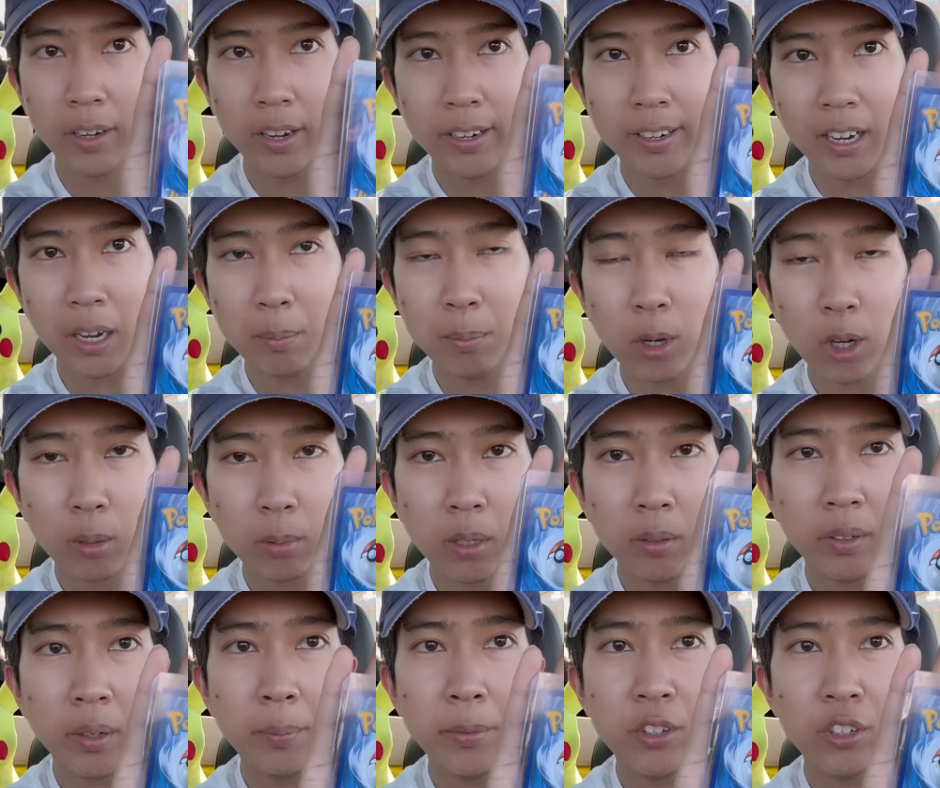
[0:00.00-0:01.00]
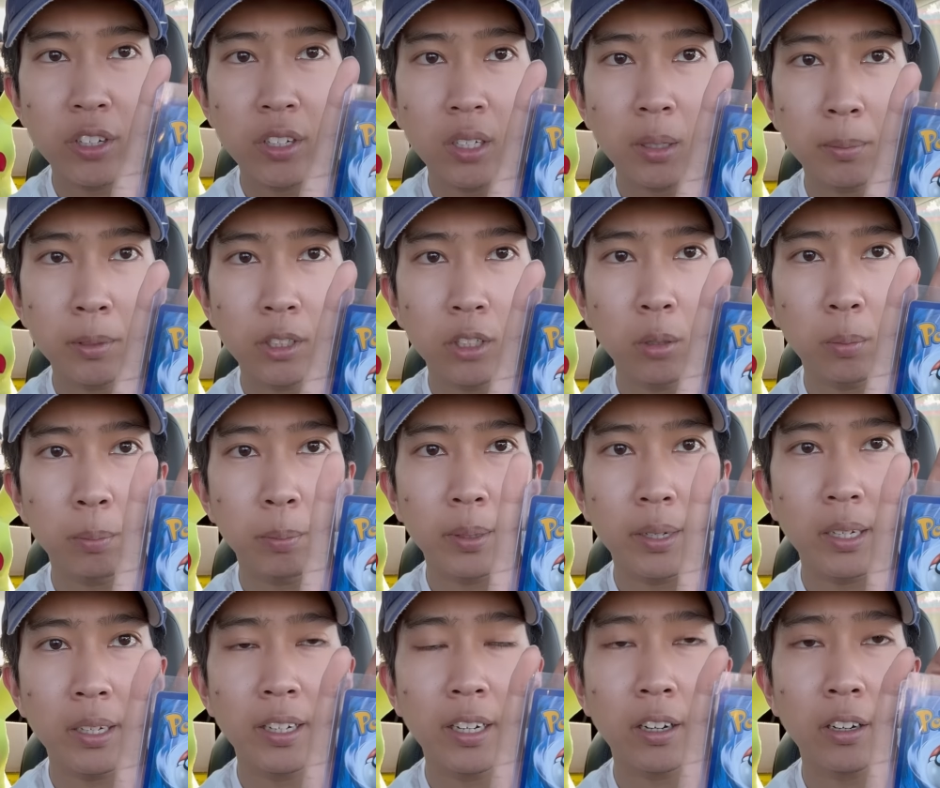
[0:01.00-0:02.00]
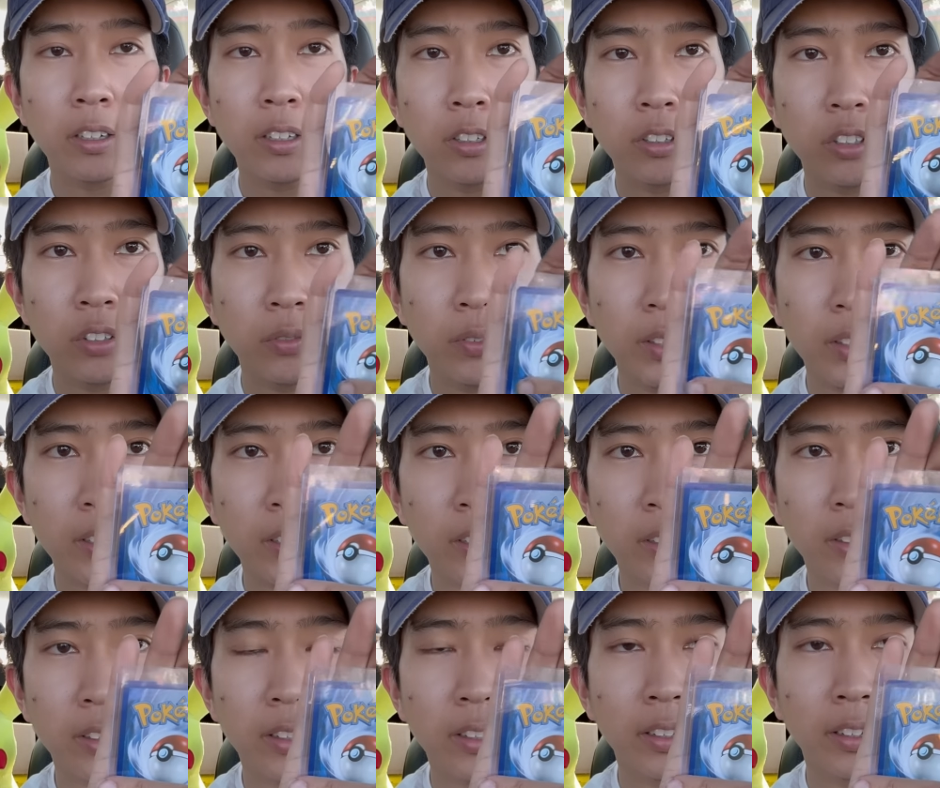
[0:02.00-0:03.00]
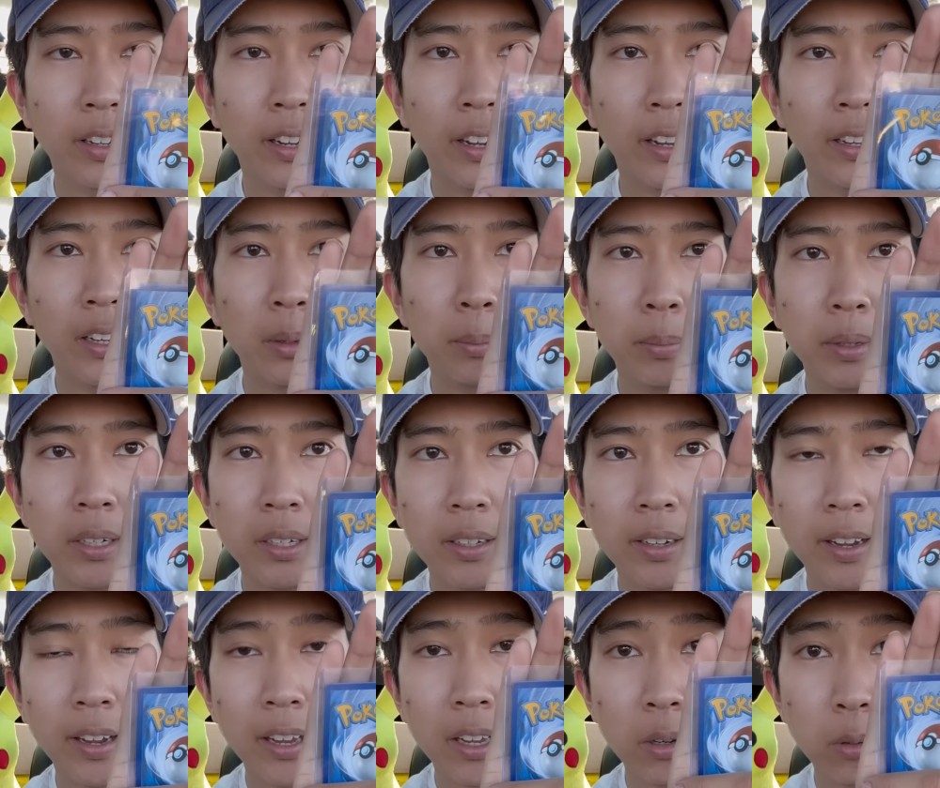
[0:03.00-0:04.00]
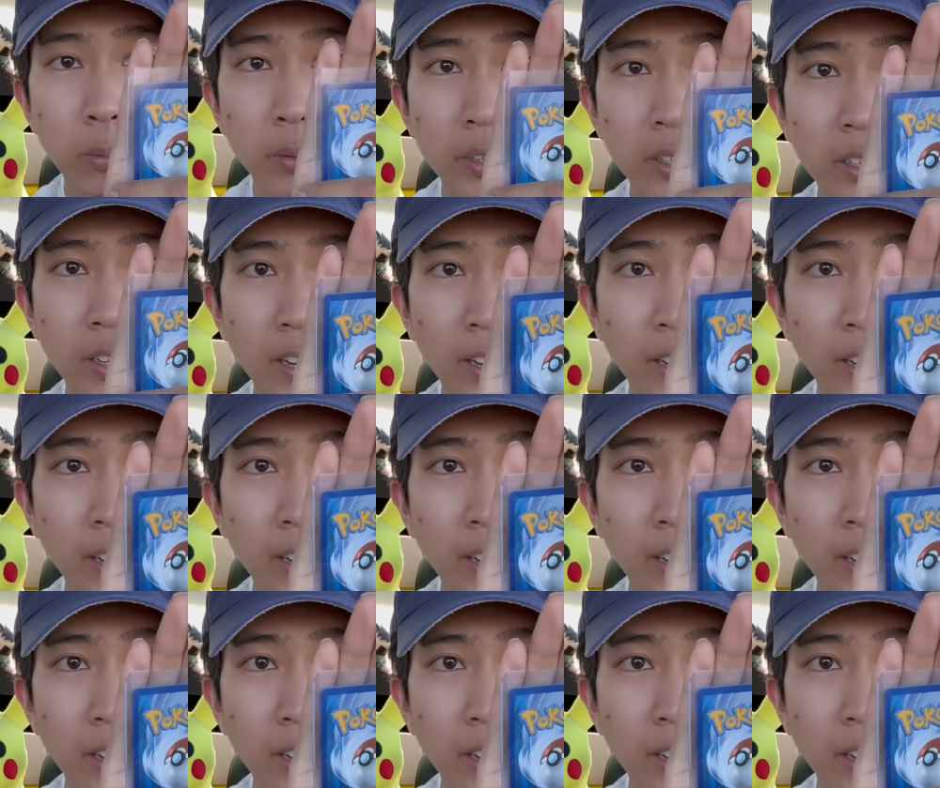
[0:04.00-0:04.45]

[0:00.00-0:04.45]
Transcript: Okay, can Pokemon Vending Machine number 2 beat Gyarados V? Can it beat it? And we